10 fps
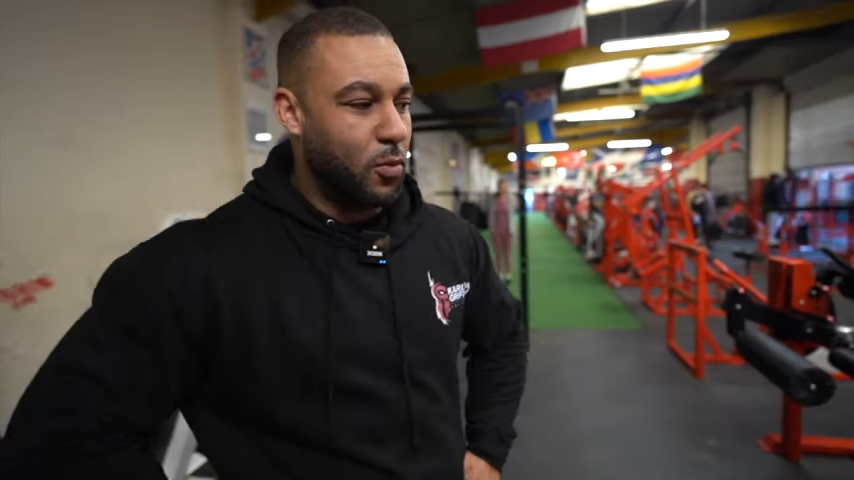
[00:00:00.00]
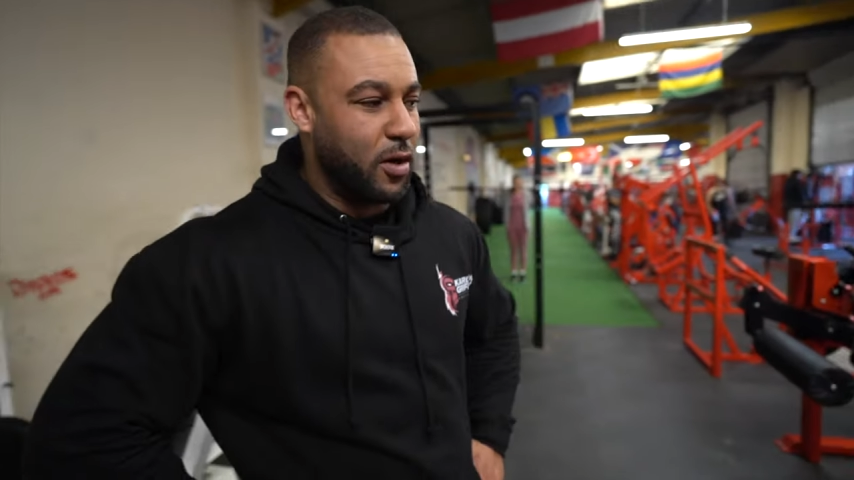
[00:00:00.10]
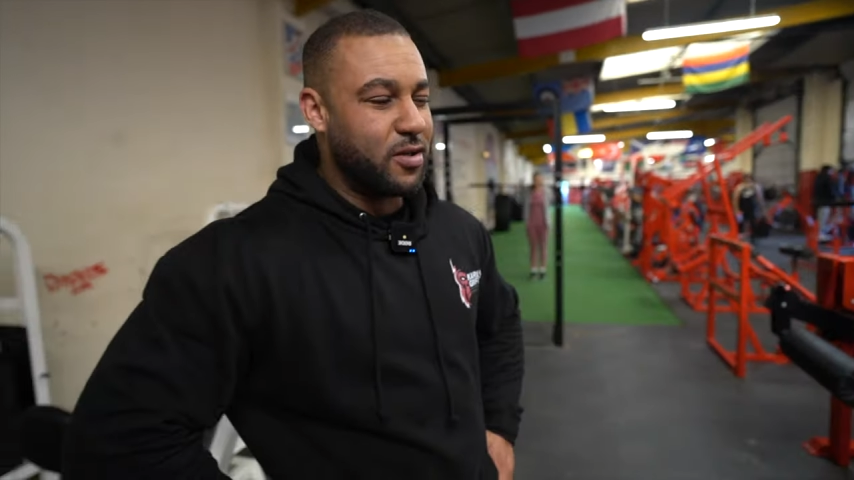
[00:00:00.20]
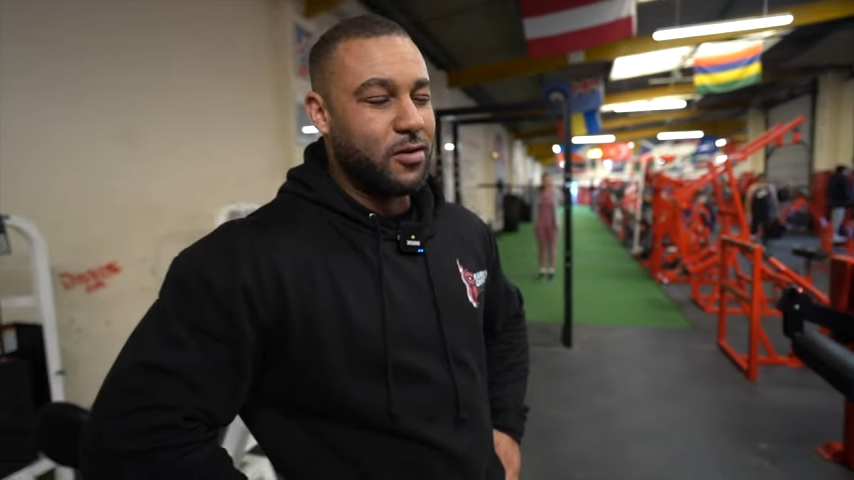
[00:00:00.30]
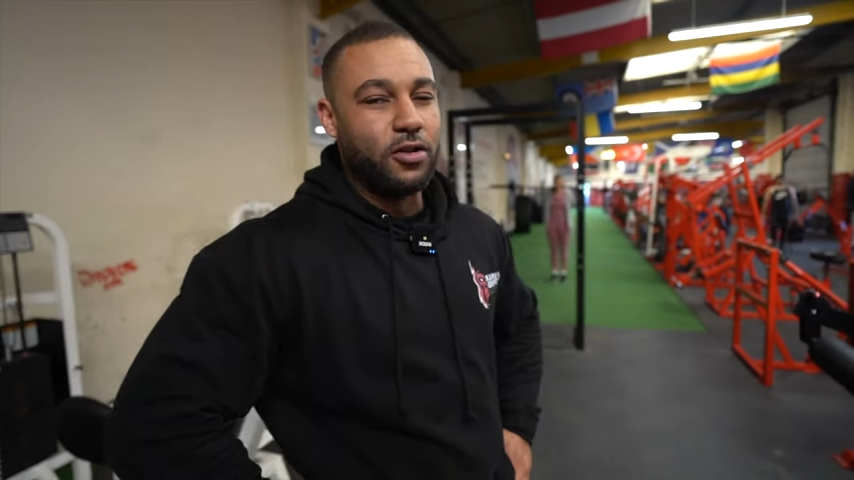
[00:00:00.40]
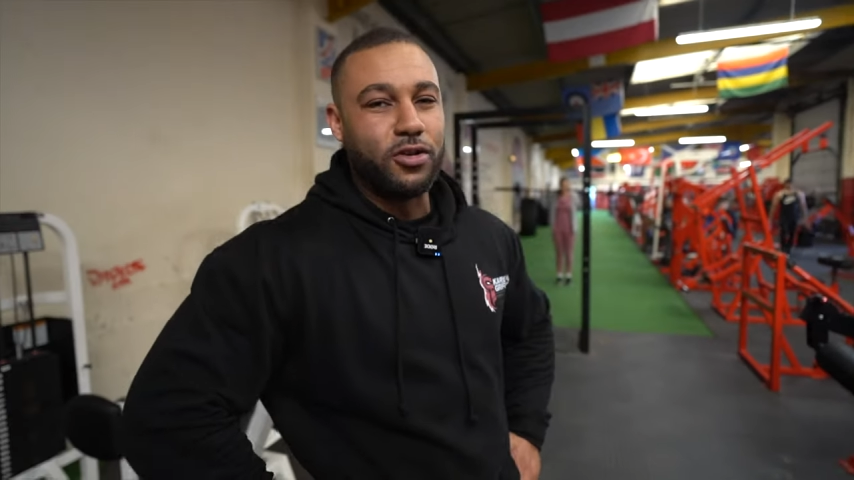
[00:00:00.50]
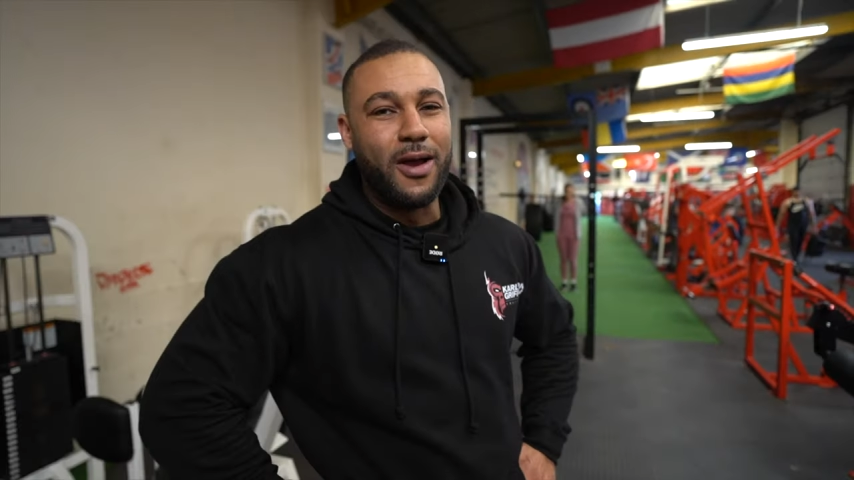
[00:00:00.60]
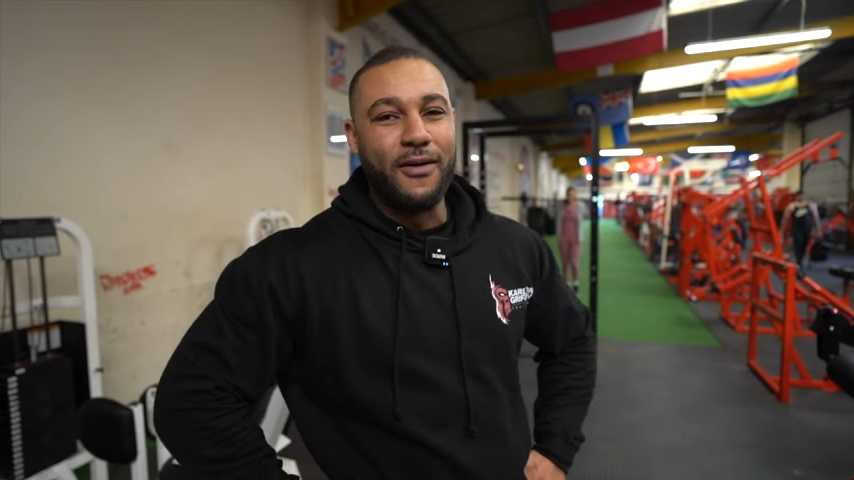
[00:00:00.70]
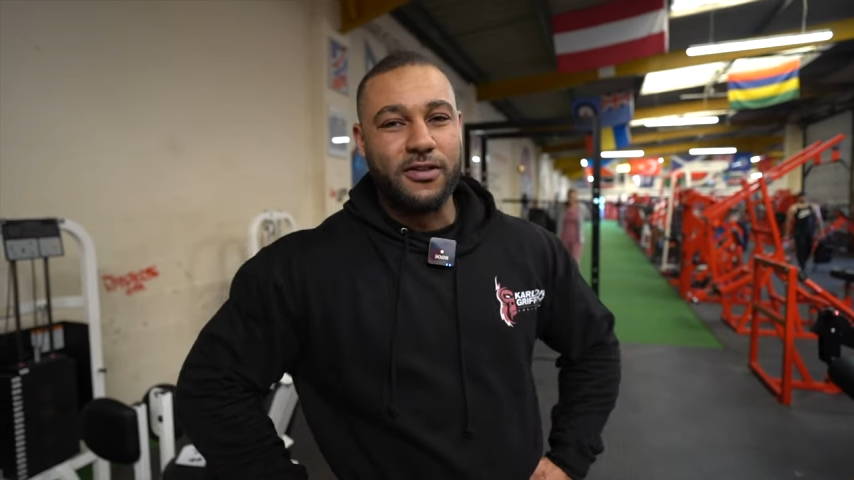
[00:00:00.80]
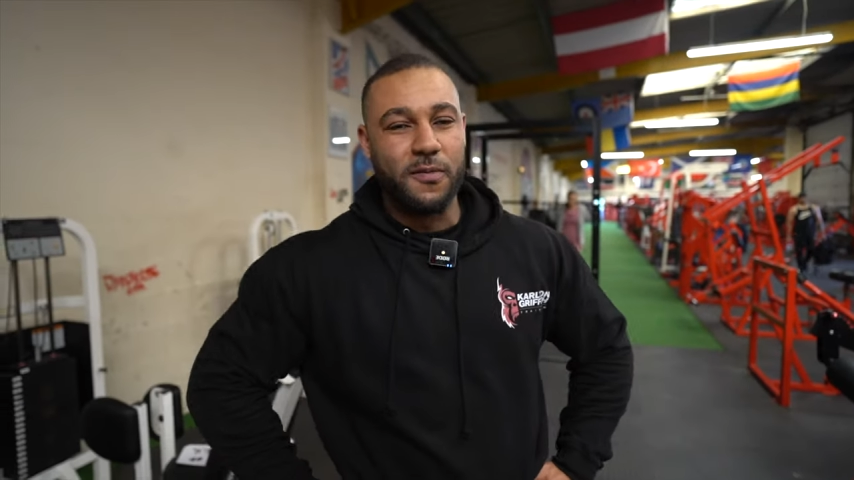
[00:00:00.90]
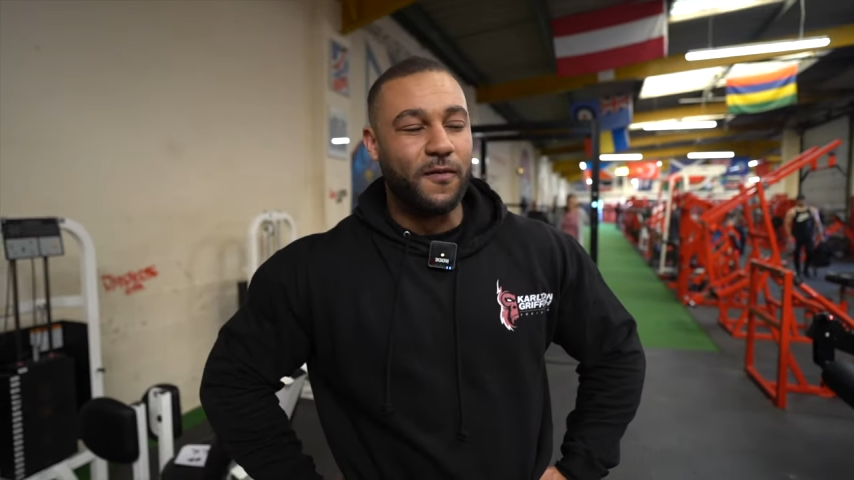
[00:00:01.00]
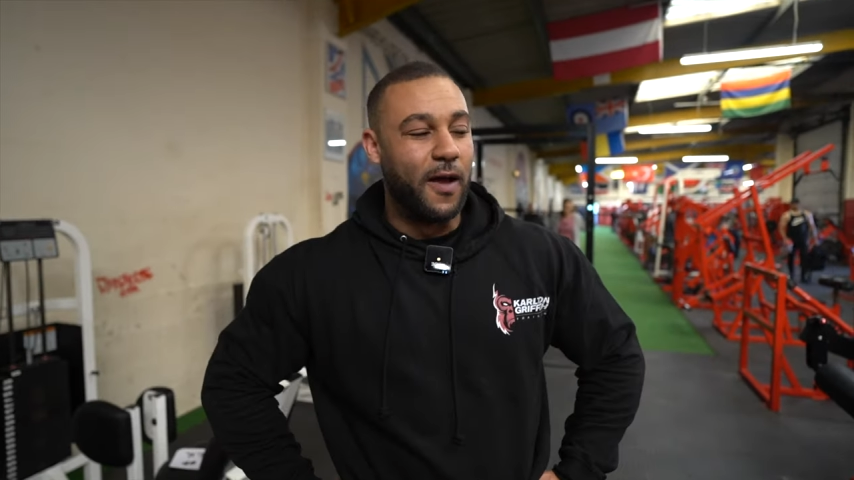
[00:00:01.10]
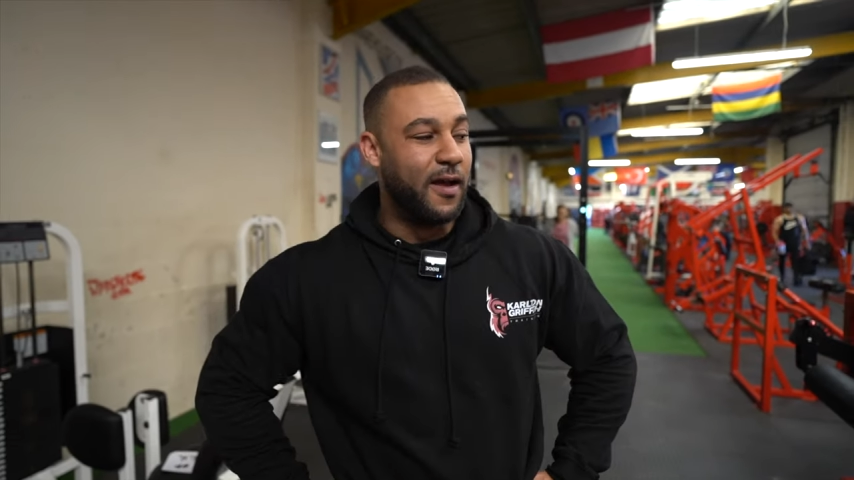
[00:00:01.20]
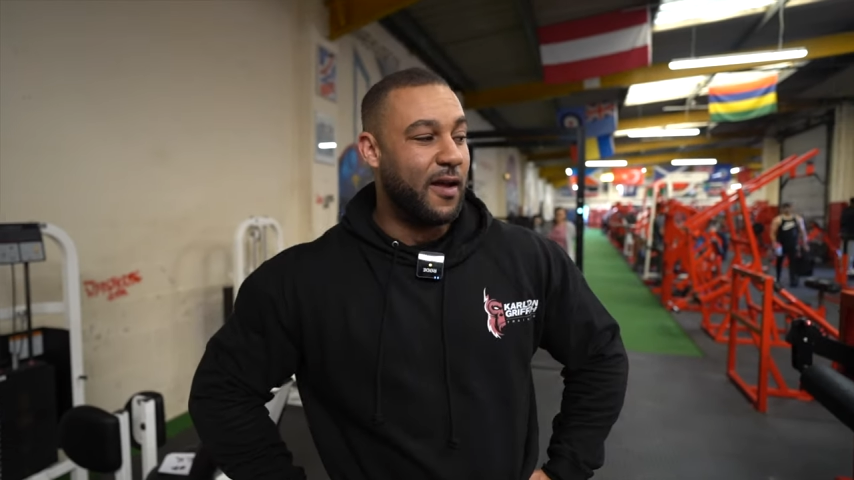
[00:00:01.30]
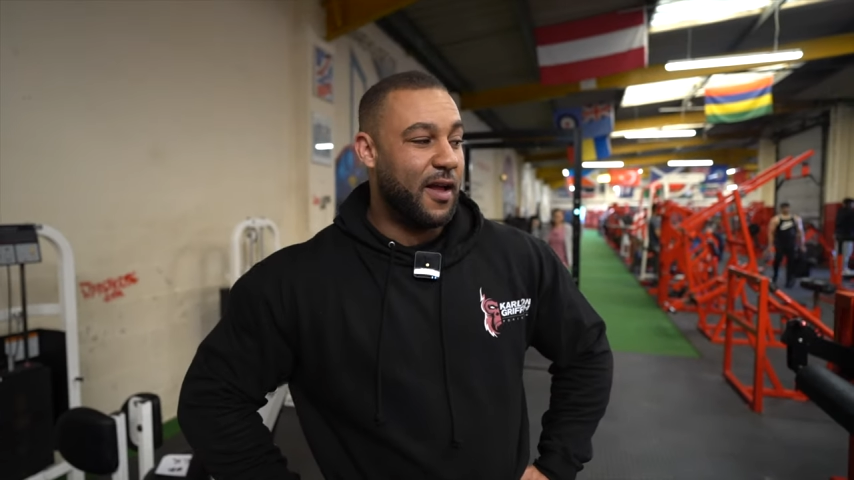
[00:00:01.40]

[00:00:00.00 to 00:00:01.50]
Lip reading: one is not too heavy, to be fair.